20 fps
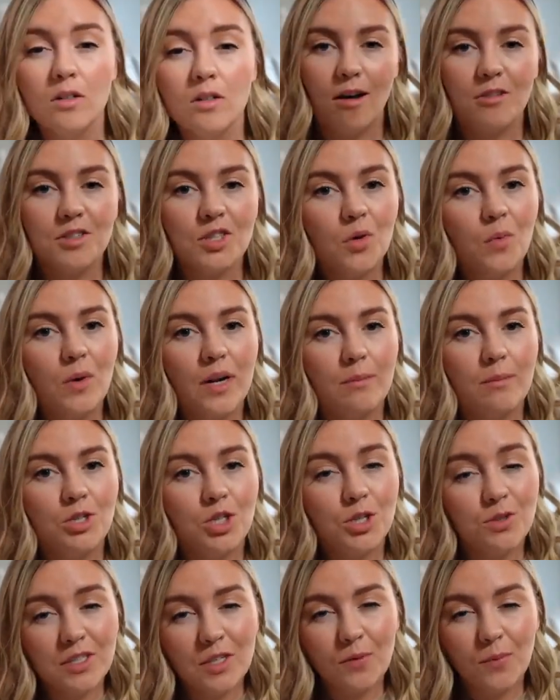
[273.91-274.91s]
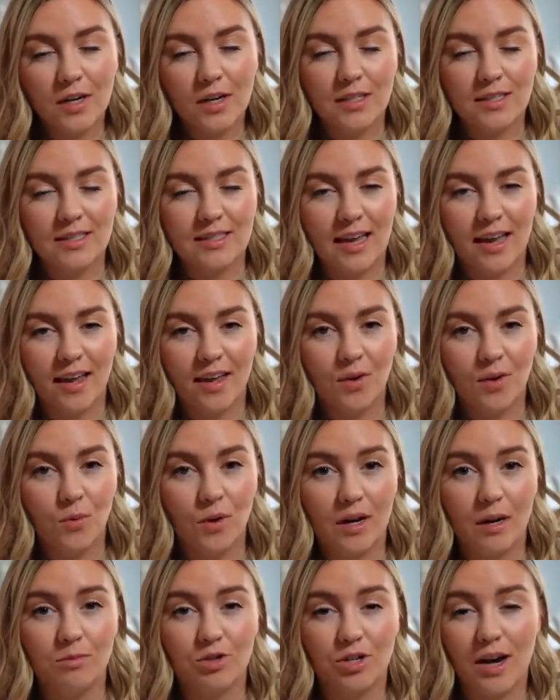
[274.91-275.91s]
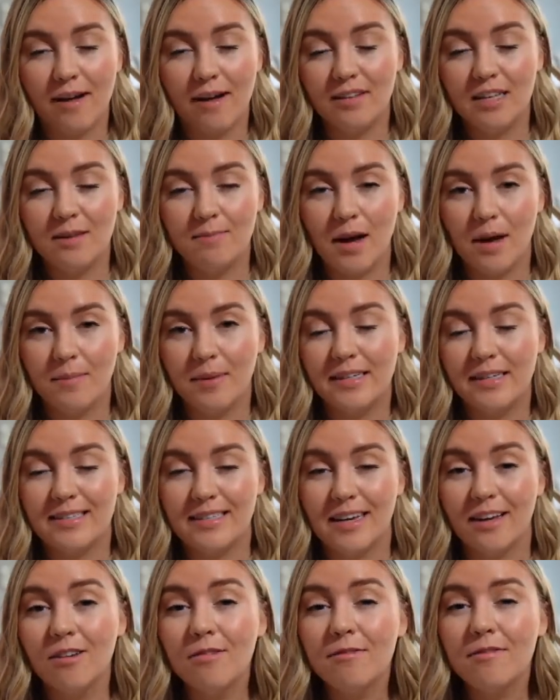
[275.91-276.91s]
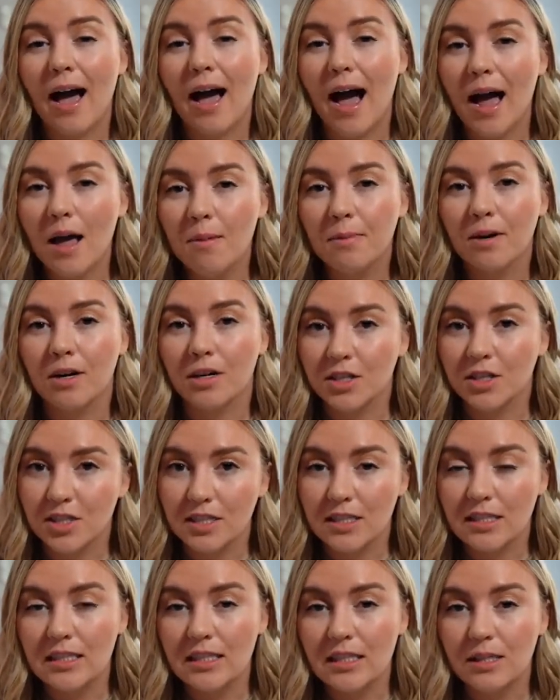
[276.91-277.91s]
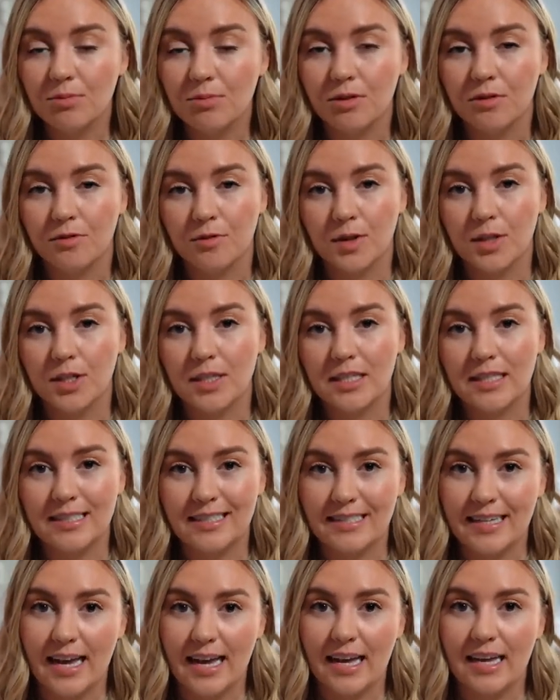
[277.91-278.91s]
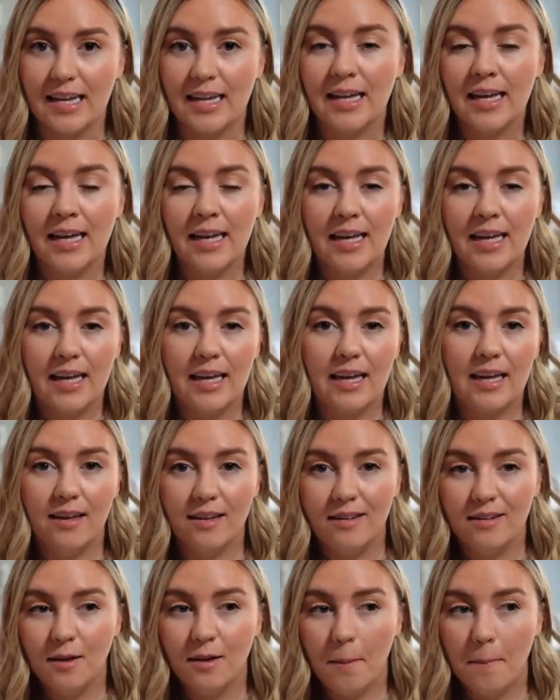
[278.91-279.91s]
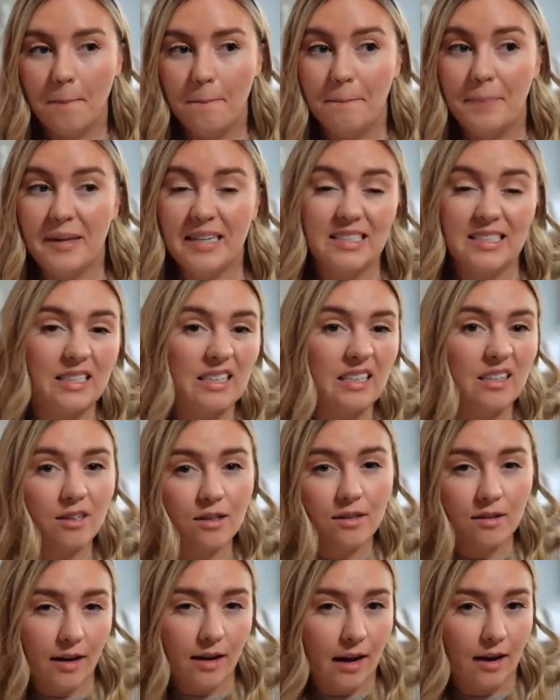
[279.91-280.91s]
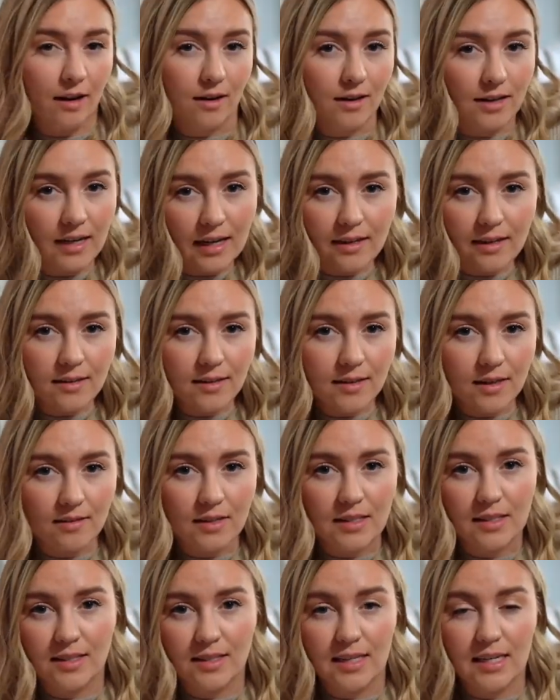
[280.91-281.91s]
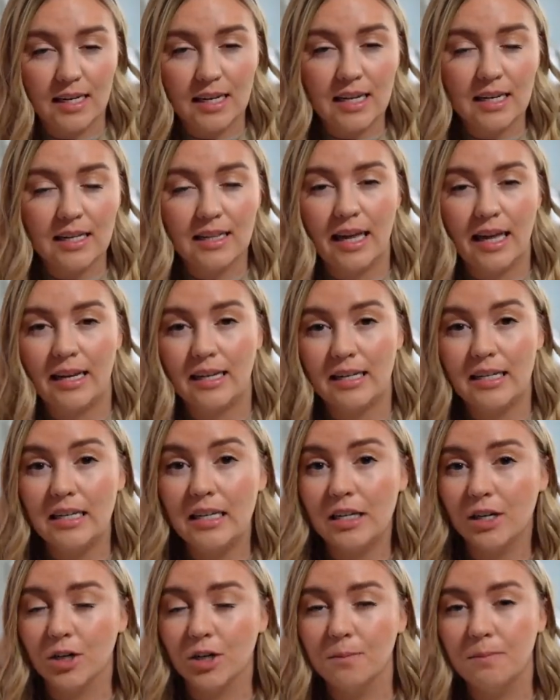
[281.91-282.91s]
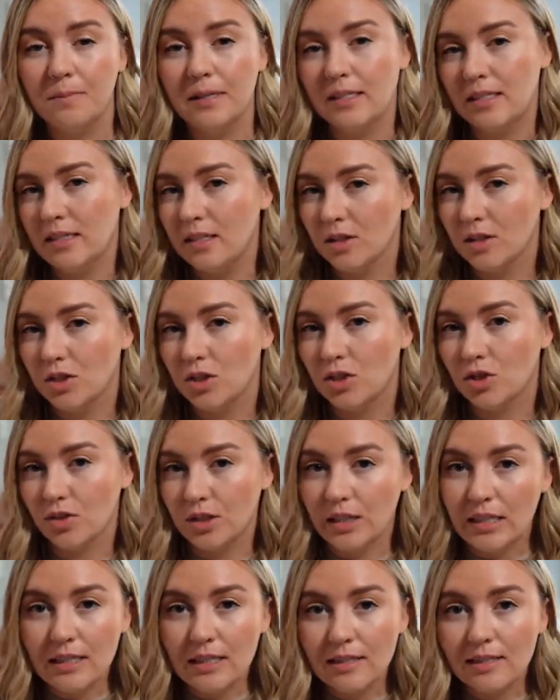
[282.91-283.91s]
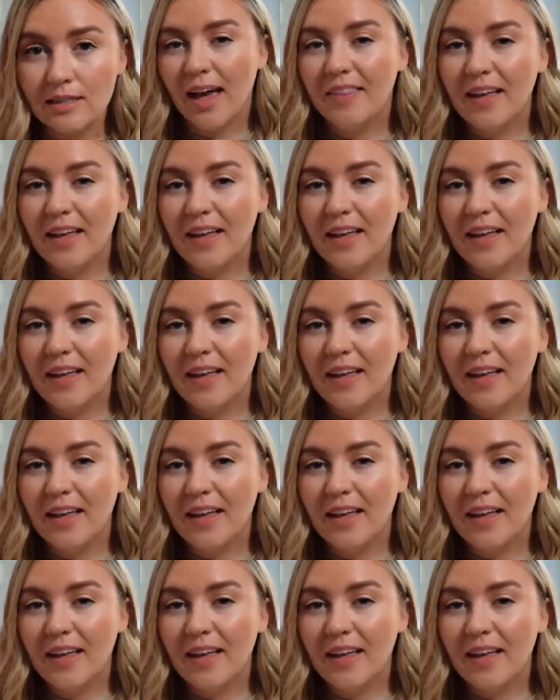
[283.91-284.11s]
Also, when I'm choosing where to stay when I'm traveling by myself, I personally prefer to stay in busier areas of the city, like near busier streets.